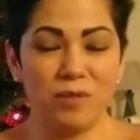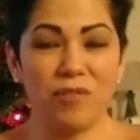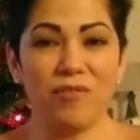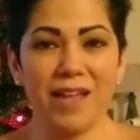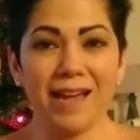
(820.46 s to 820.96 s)

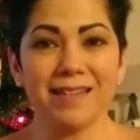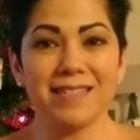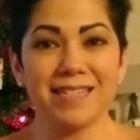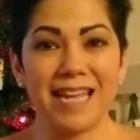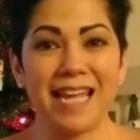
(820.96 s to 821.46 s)

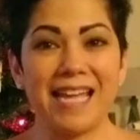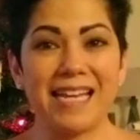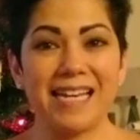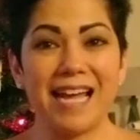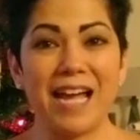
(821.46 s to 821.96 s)
Reflect,
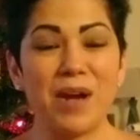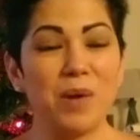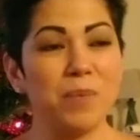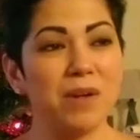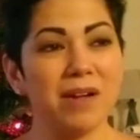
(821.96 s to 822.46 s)
and I
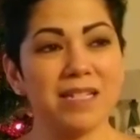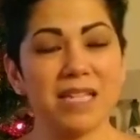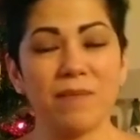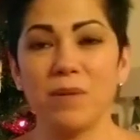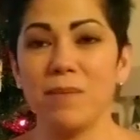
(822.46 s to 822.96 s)
hope you
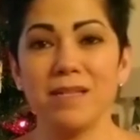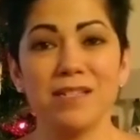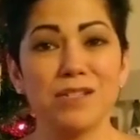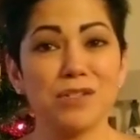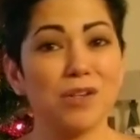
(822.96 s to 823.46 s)
guys have an
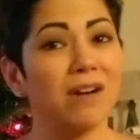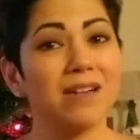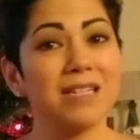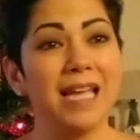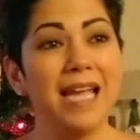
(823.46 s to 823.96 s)
amazing
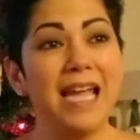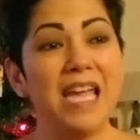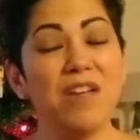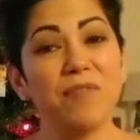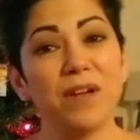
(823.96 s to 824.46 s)
start.
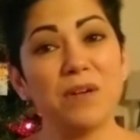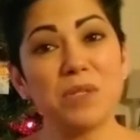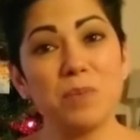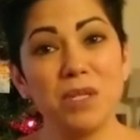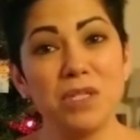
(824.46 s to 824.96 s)
If I
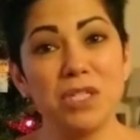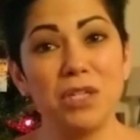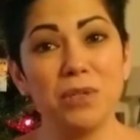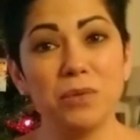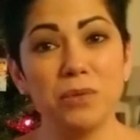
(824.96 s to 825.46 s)
don't speak to
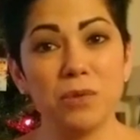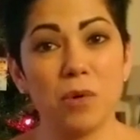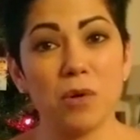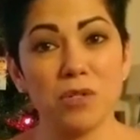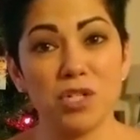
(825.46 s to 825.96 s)
you
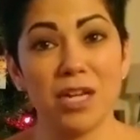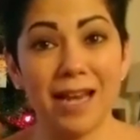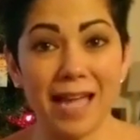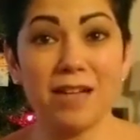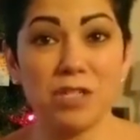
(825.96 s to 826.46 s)
or
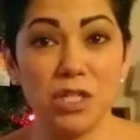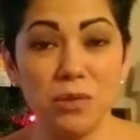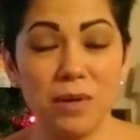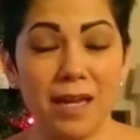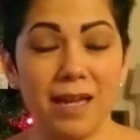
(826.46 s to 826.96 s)
chat at
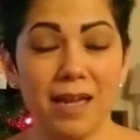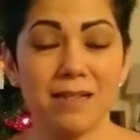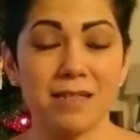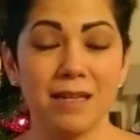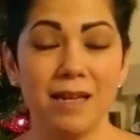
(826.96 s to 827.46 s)
you, I
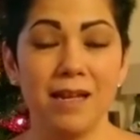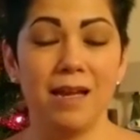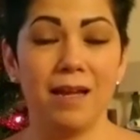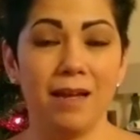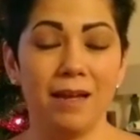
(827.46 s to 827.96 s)
guess,
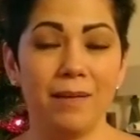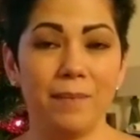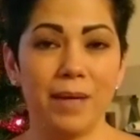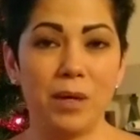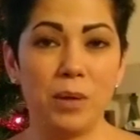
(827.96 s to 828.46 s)

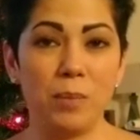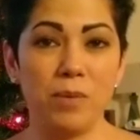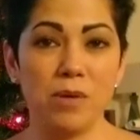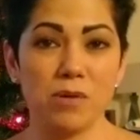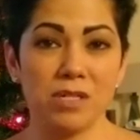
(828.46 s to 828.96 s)
I hope
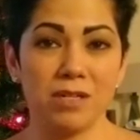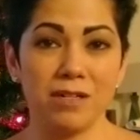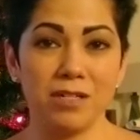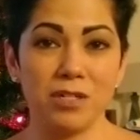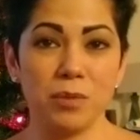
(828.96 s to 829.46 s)
your
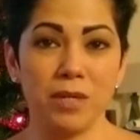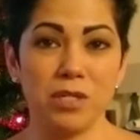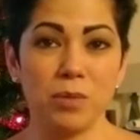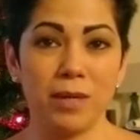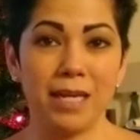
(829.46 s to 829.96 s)
start to
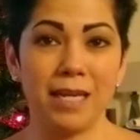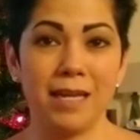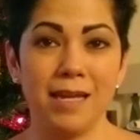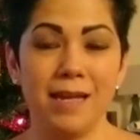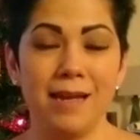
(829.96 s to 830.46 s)
2020